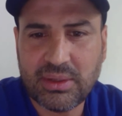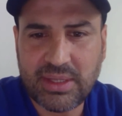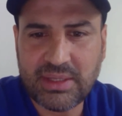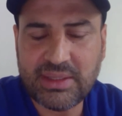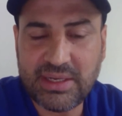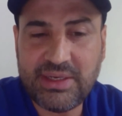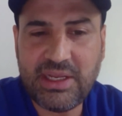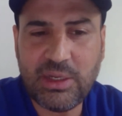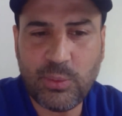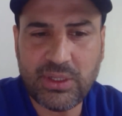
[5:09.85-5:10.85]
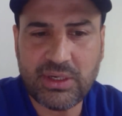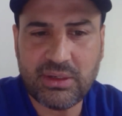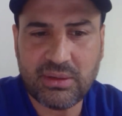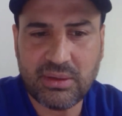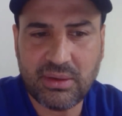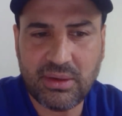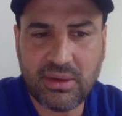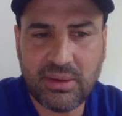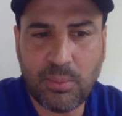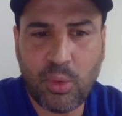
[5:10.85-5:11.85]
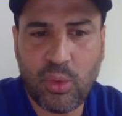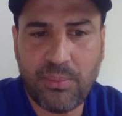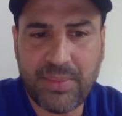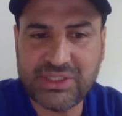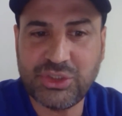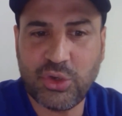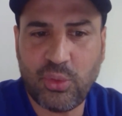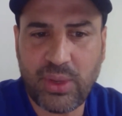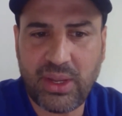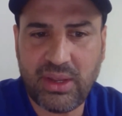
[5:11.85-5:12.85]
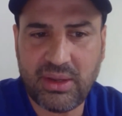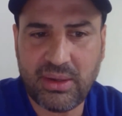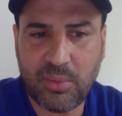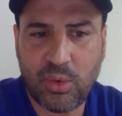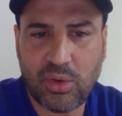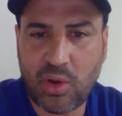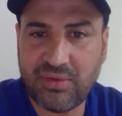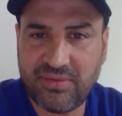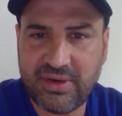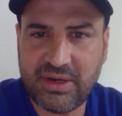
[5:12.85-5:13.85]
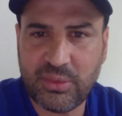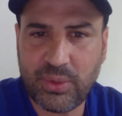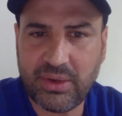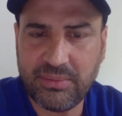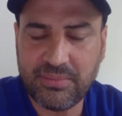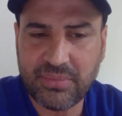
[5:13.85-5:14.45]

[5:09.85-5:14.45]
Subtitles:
they deal with it in a more mature way, in a more confident way.